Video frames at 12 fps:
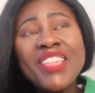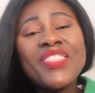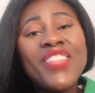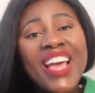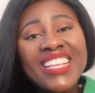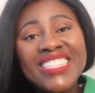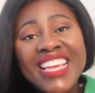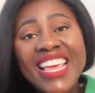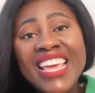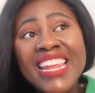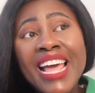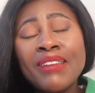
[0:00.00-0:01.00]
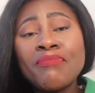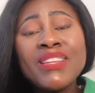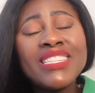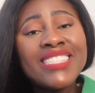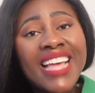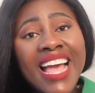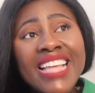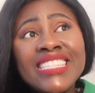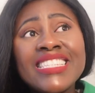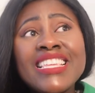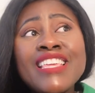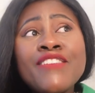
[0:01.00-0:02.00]
Thanks again, and please
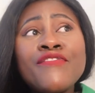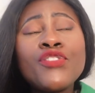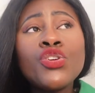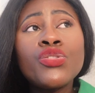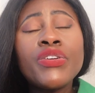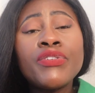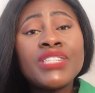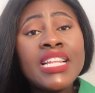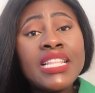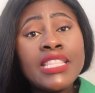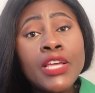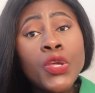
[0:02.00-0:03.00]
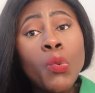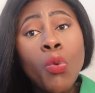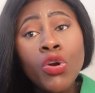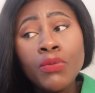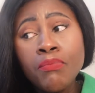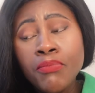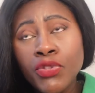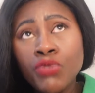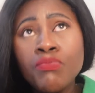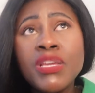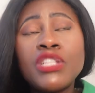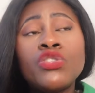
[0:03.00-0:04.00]
guys, if there is anything you want
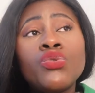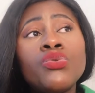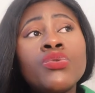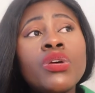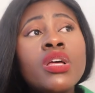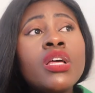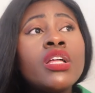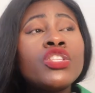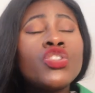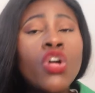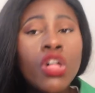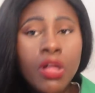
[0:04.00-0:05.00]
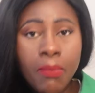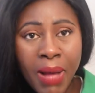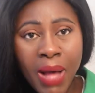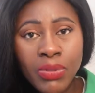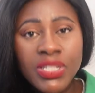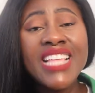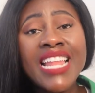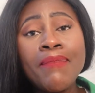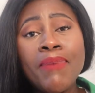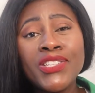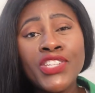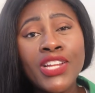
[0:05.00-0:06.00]
me to talk about, any
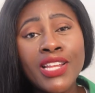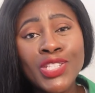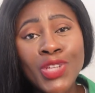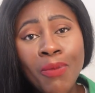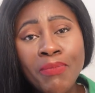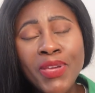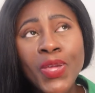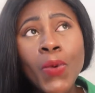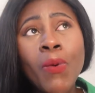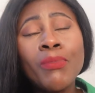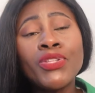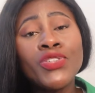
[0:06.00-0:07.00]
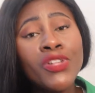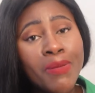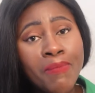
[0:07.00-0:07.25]
particular topic you want me to talk